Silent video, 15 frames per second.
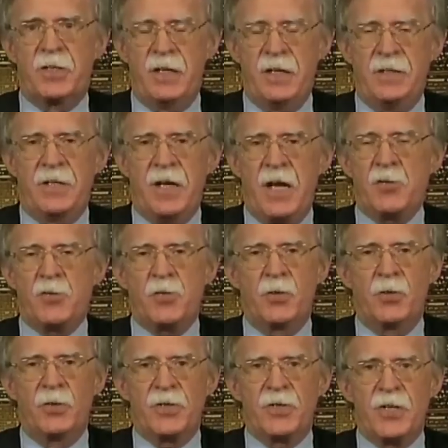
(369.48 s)

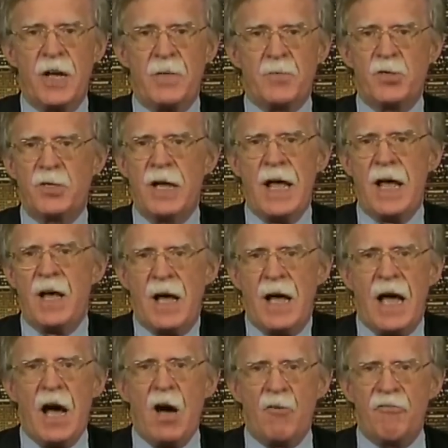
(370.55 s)
intentional deception,
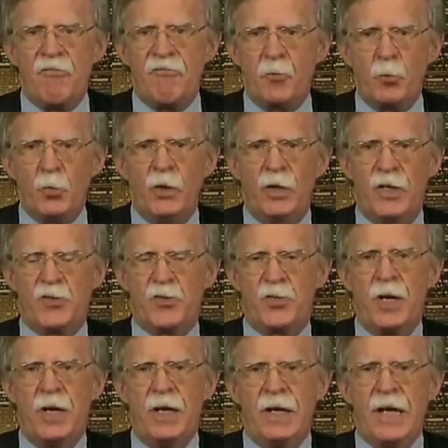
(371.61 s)
how foolish
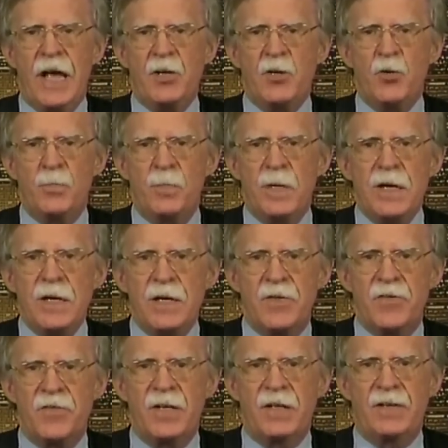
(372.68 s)
can you be to
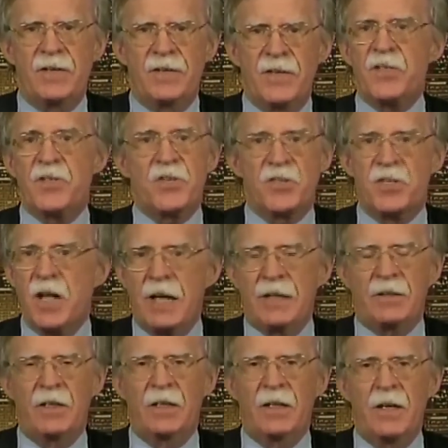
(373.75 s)
think that this is
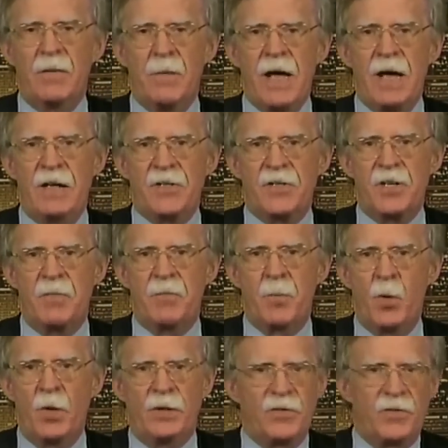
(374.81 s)
not going to come out at some
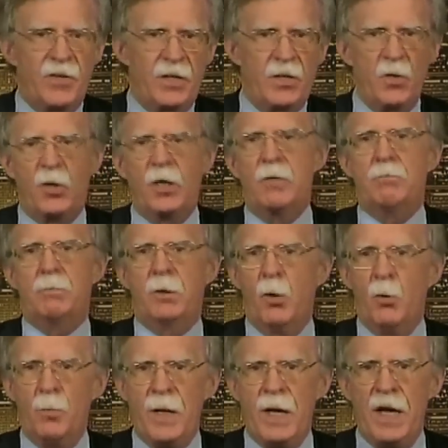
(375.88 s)
point, to think you can
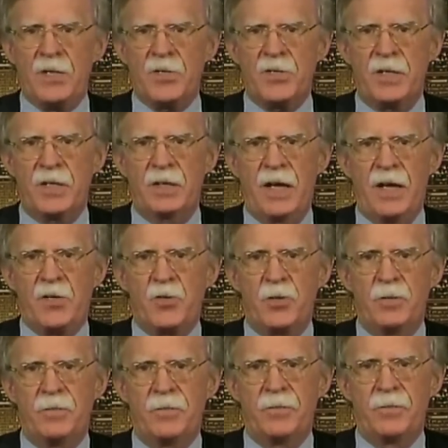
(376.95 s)
blow past the election?